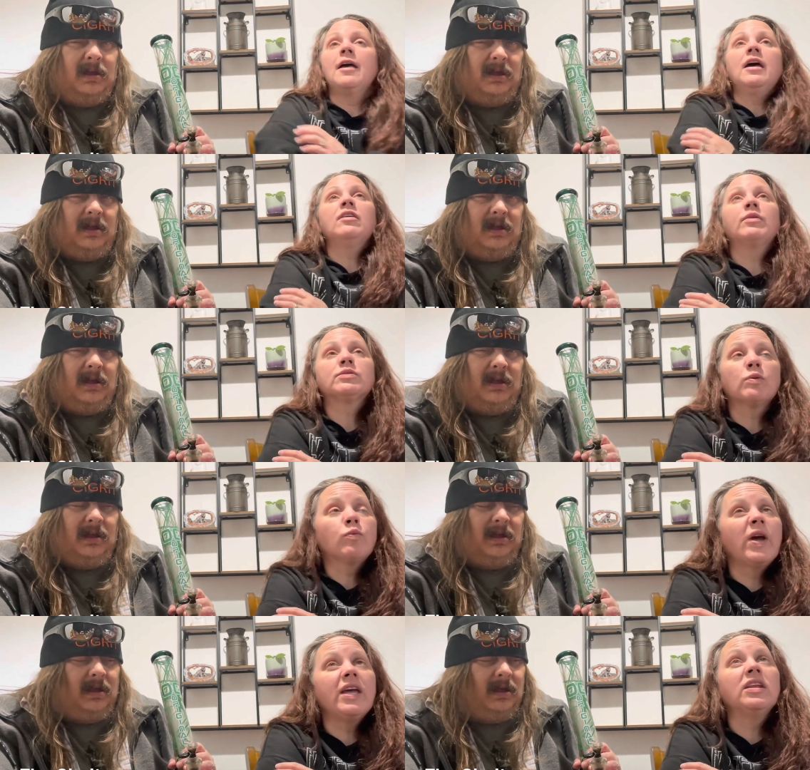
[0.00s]
Speaker 1: Anyways, we're
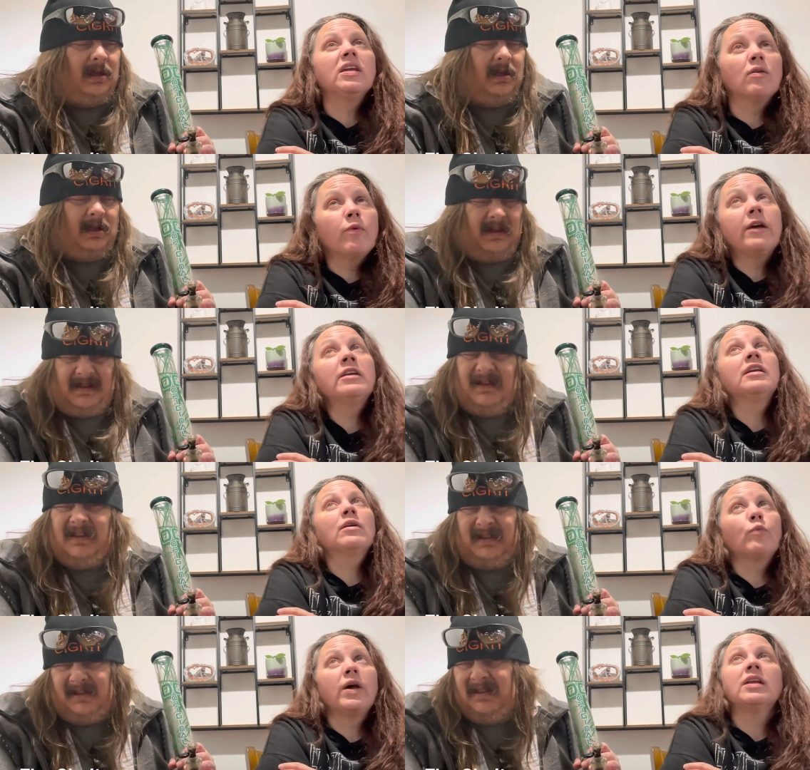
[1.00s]
waiting and
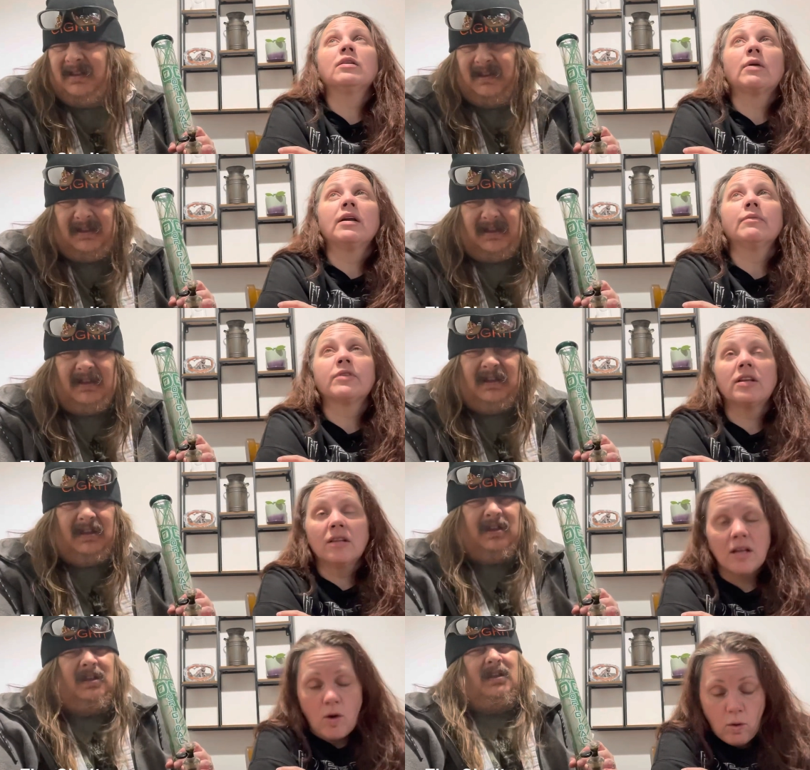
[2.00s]
waiting and waiting, right? I'm
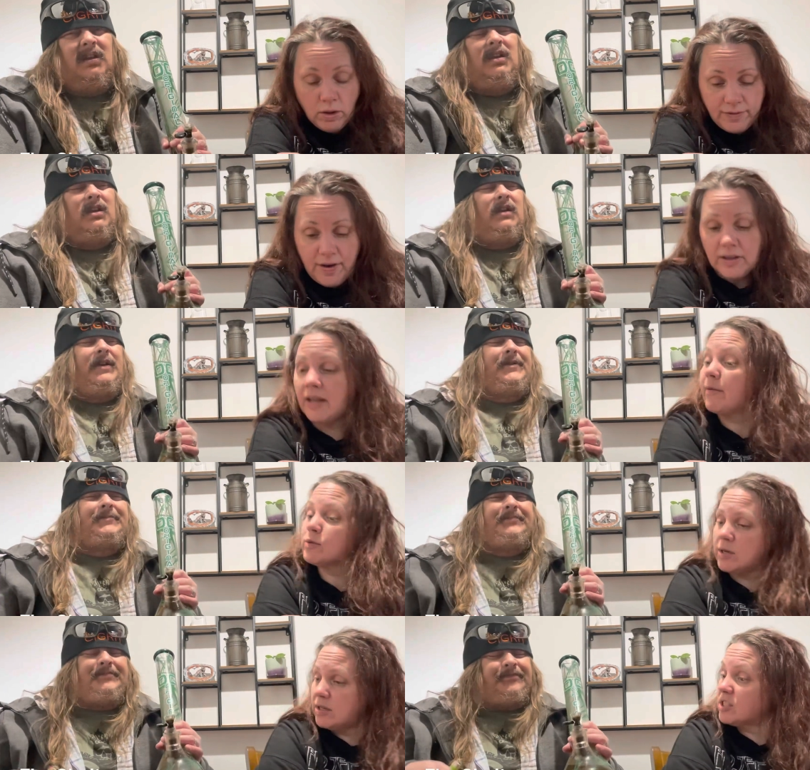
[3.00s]
thinking like, holy fuck! Like I
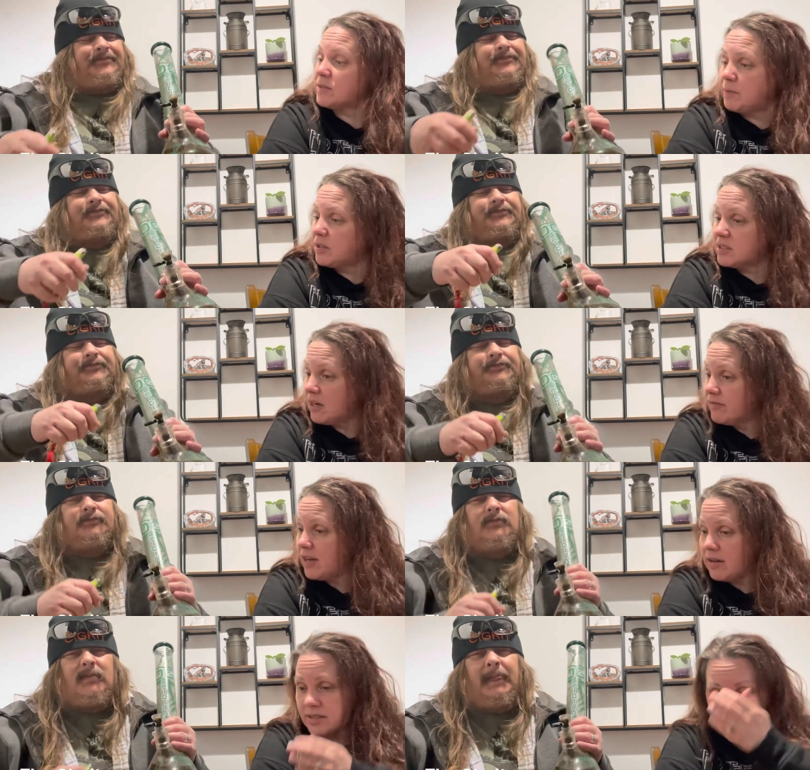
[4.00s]
was ready to just put the stuff
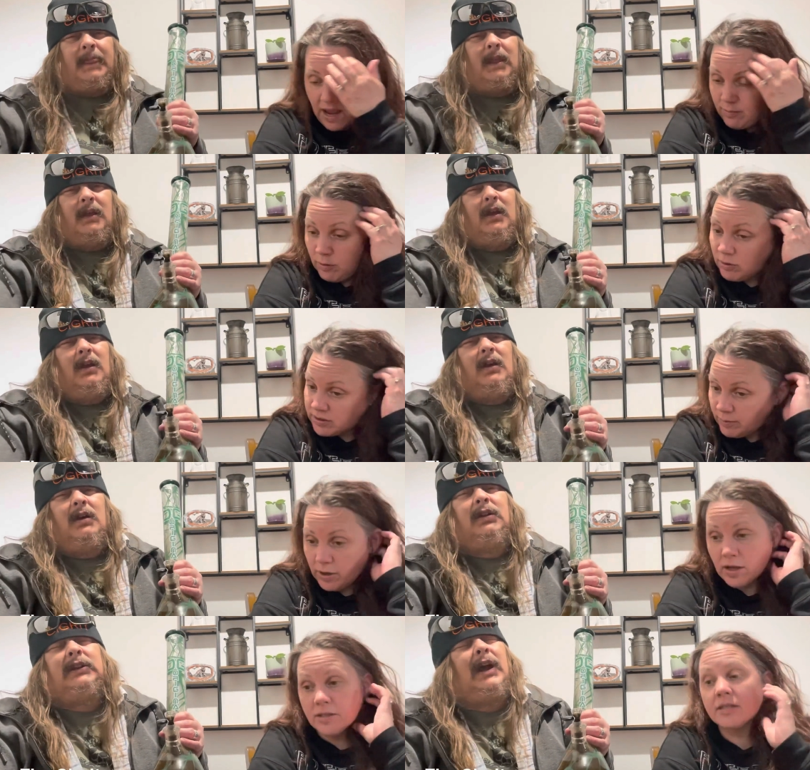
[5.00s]
down and say, Ed, we'll go
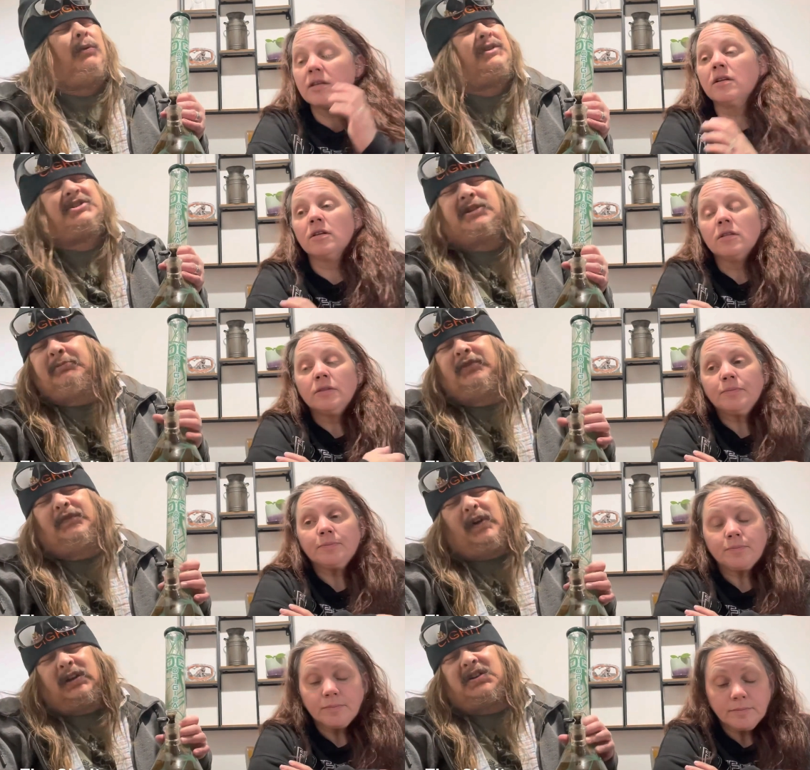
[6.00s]
somewhere else. Yeah,
Speaker 2: we just a bit
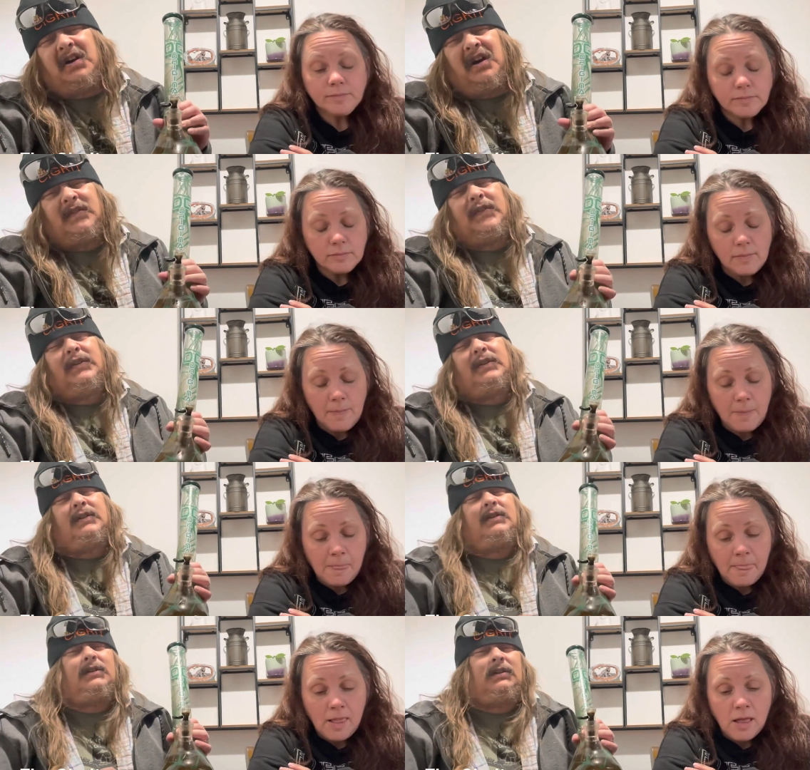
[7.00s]
fucked off.
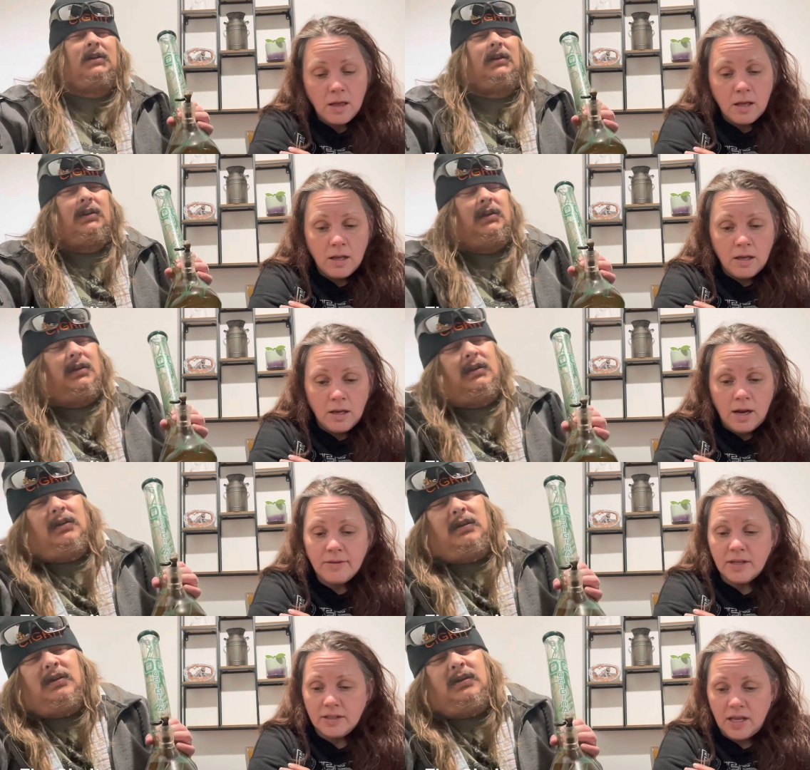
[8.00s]

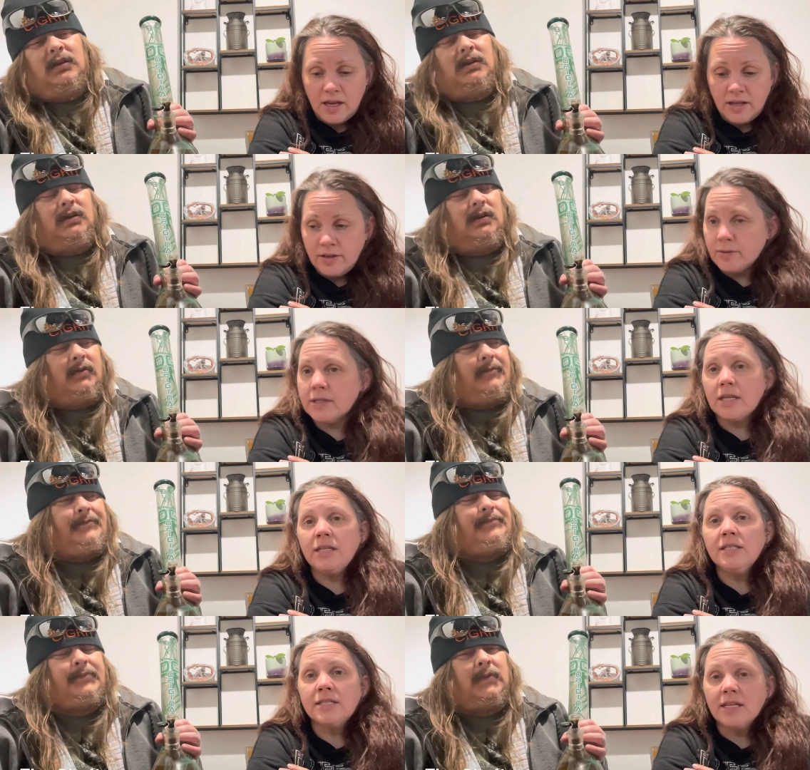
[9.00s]
Speaker 1: And then the, there's that
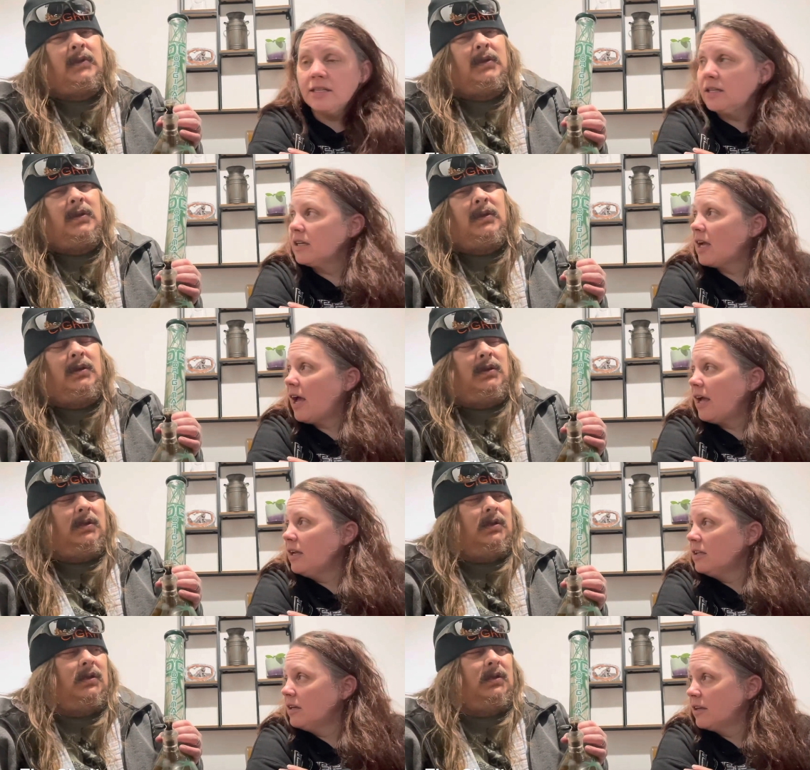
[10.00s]
East Indian
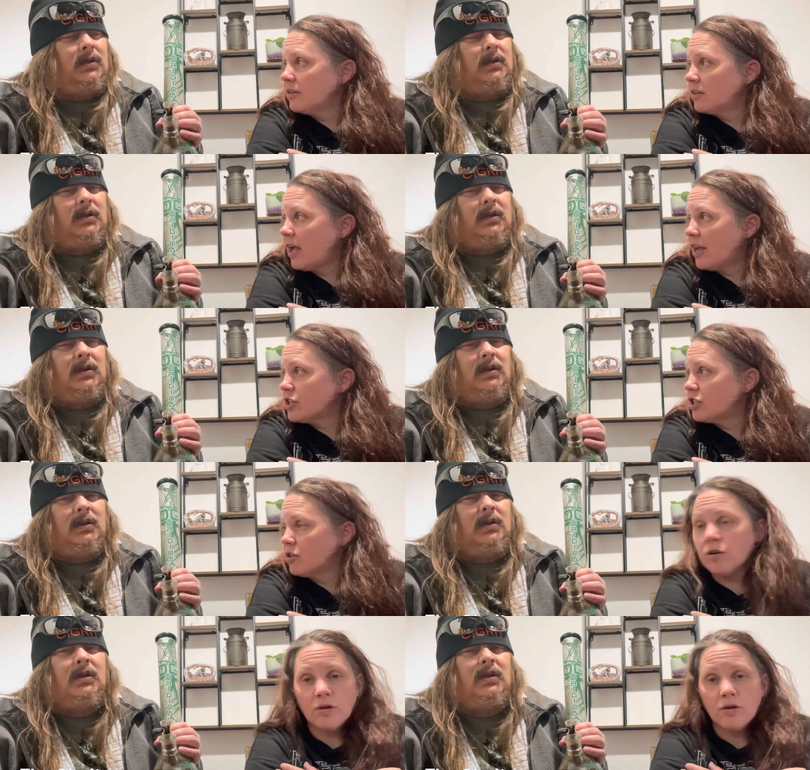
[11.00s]
guy, another cashier or